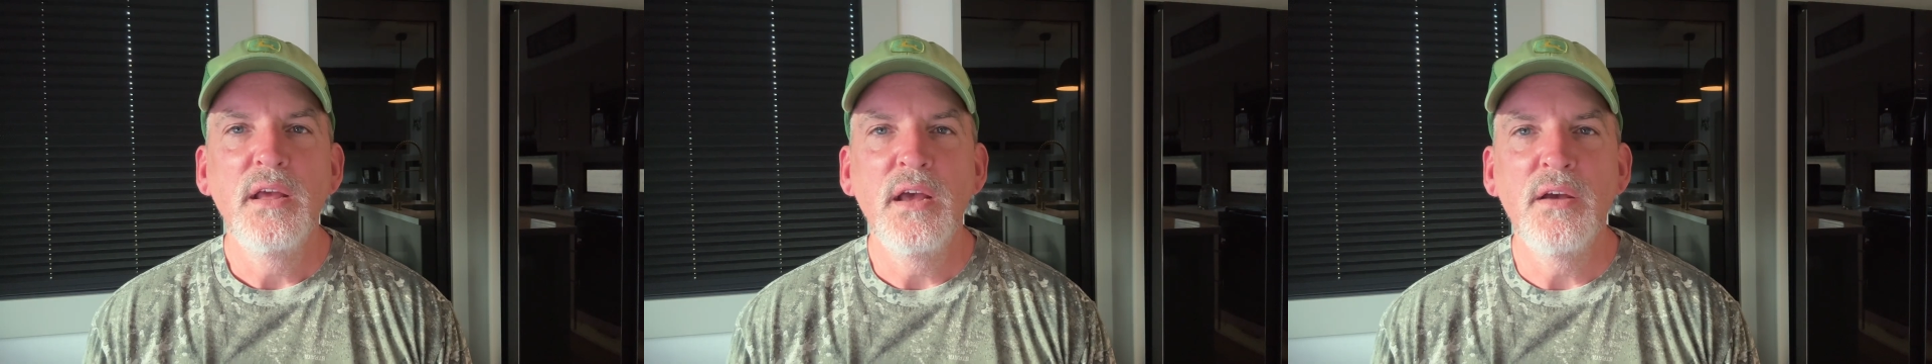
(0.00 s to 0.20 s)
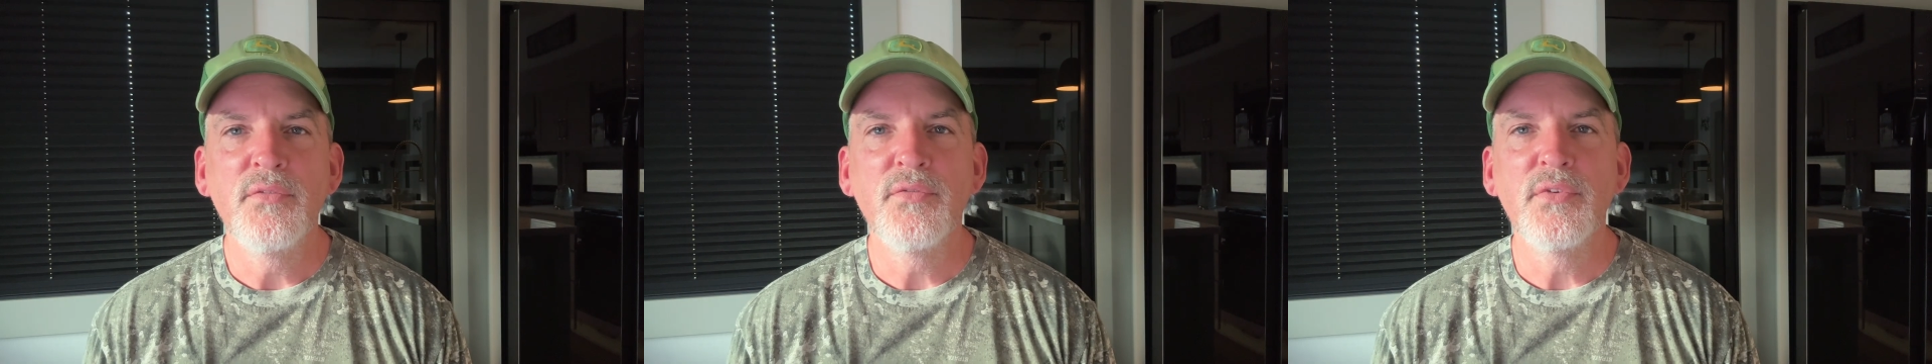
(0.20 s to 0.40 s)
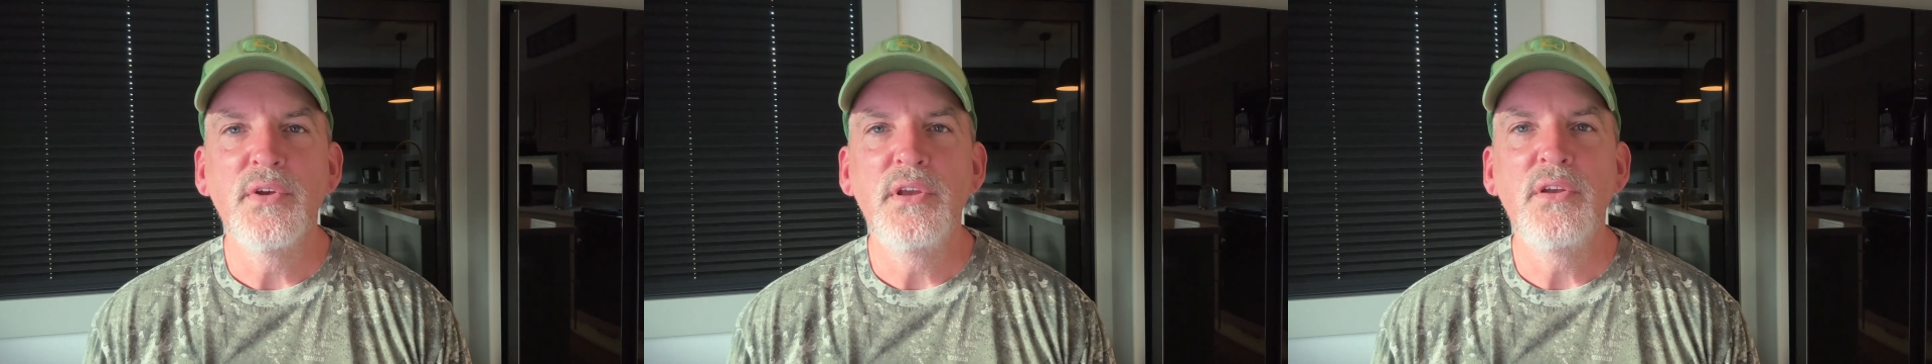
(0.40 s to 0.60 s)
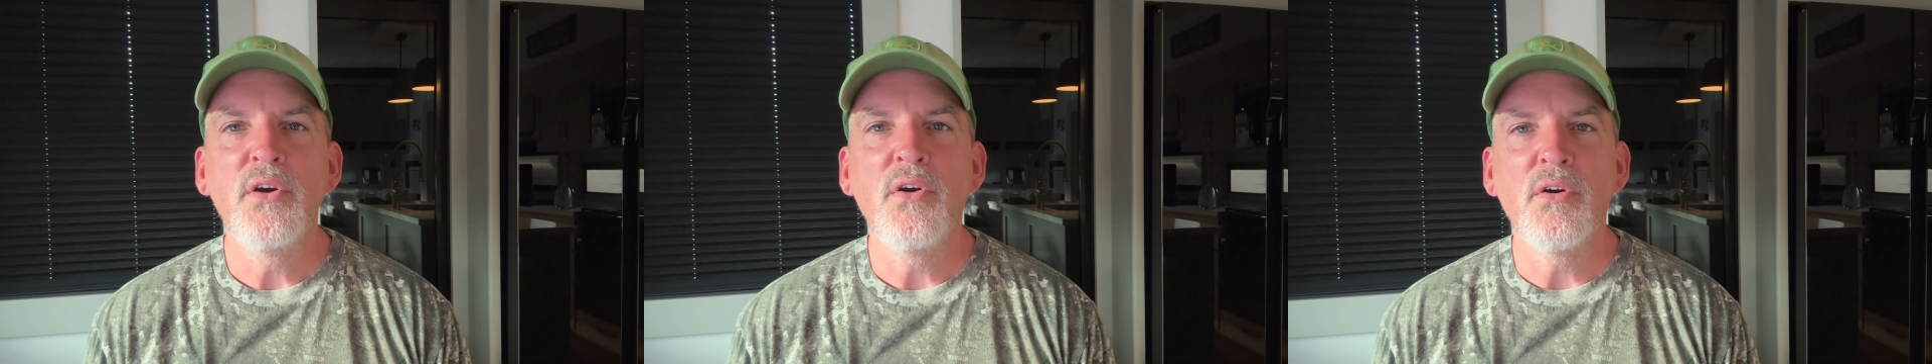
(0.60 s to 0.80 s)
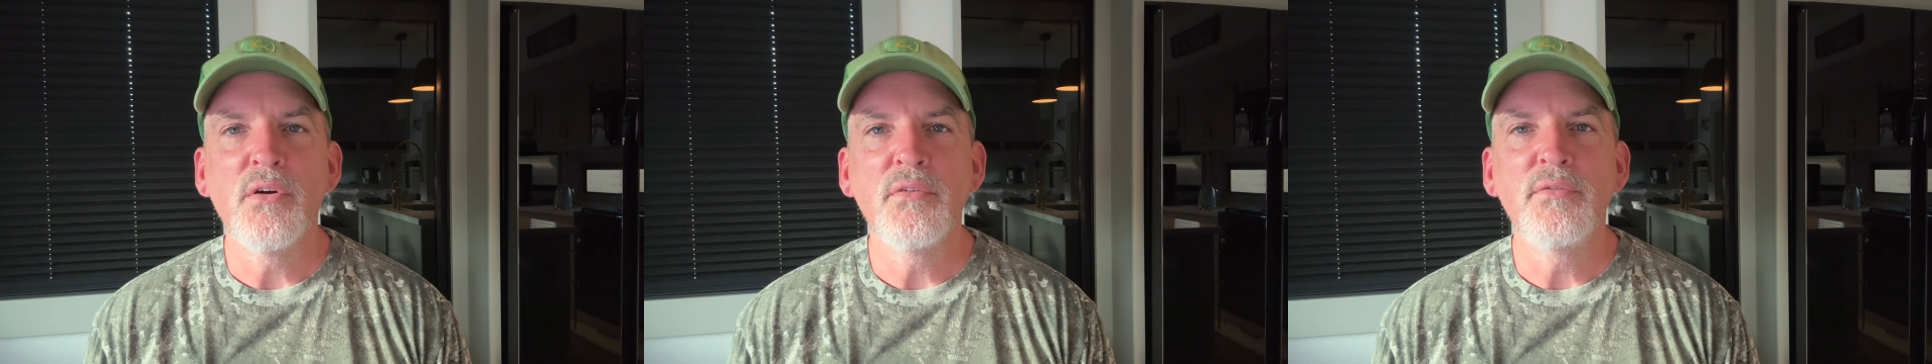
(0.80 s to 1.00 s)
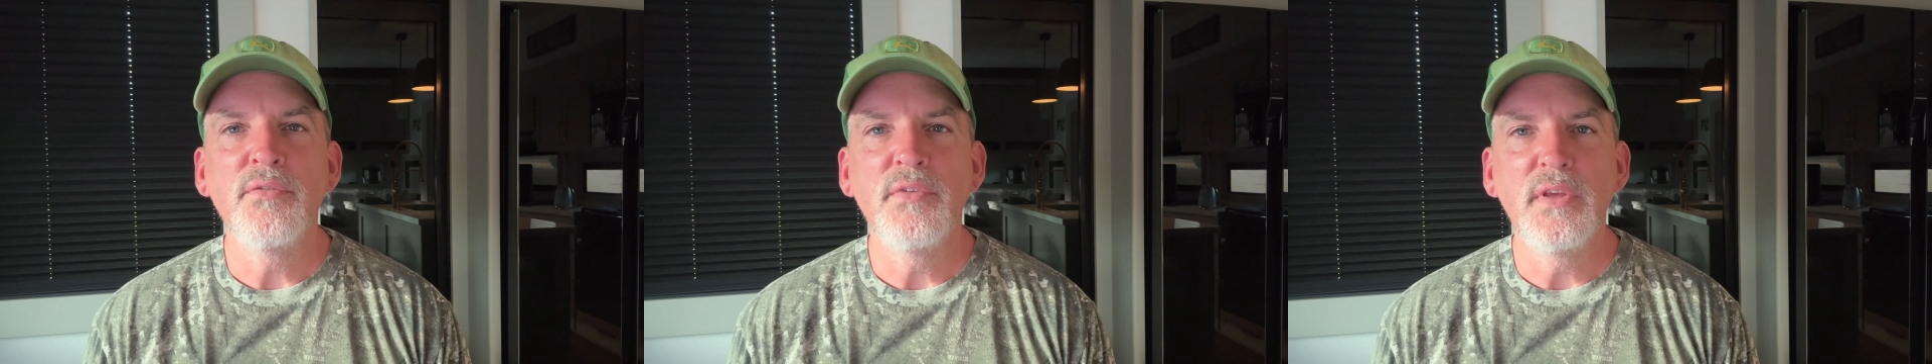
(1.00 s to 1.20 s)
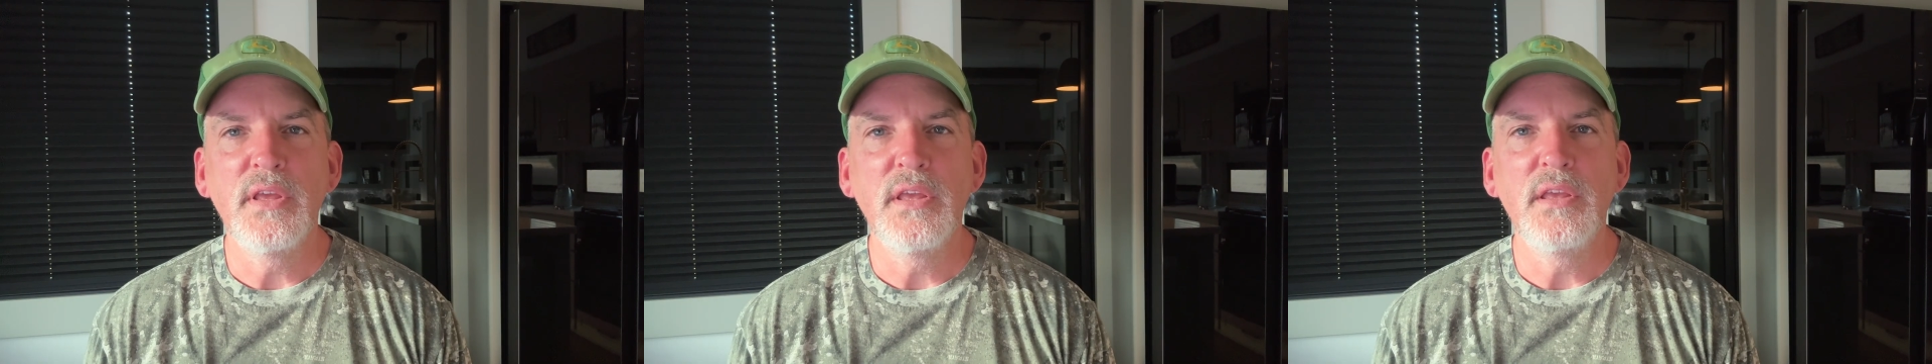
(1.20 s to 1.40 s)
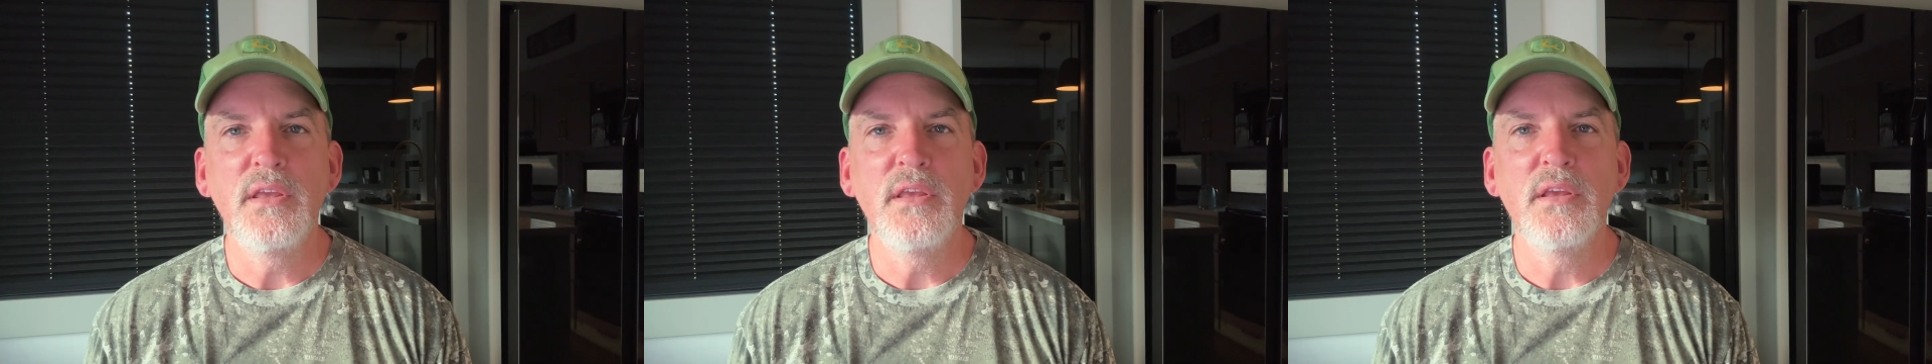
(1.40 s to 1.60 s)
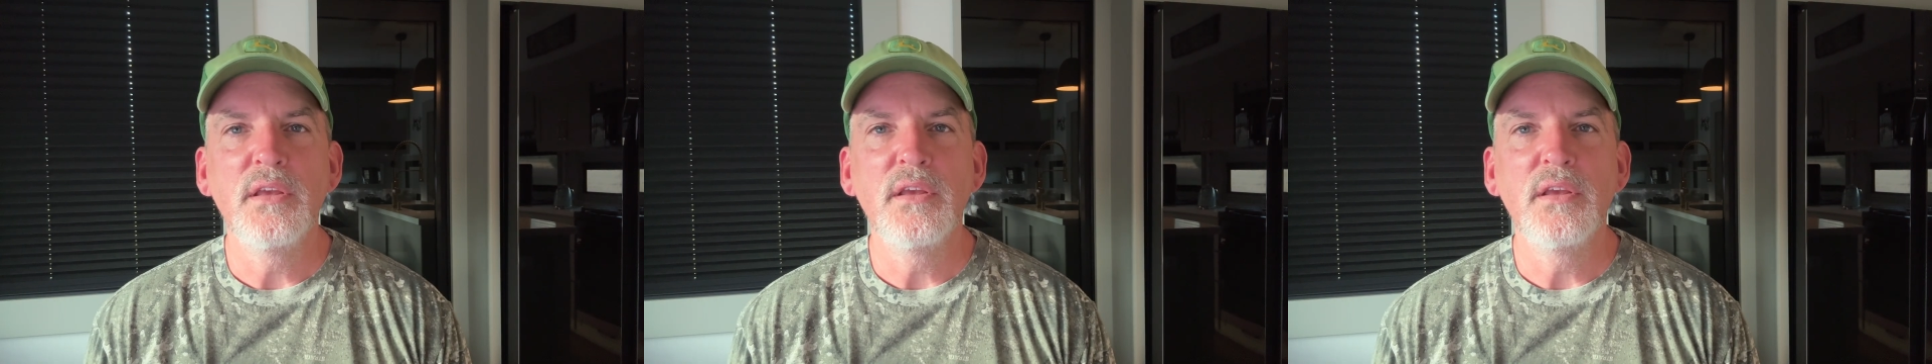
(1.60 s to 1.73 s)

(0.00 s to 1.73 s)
every RV